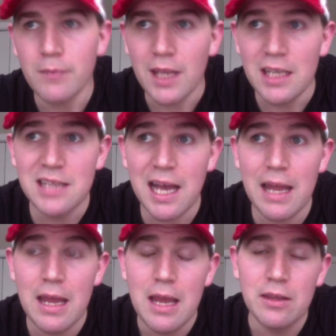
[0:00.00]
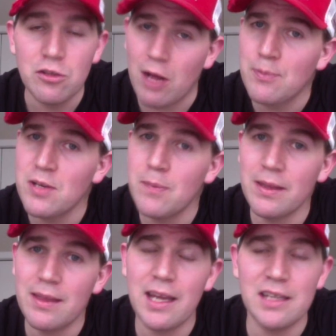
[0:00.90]
is that the
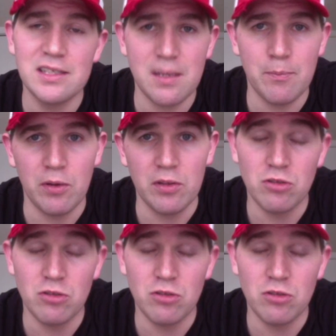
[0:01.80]
dropshipping thing is simple.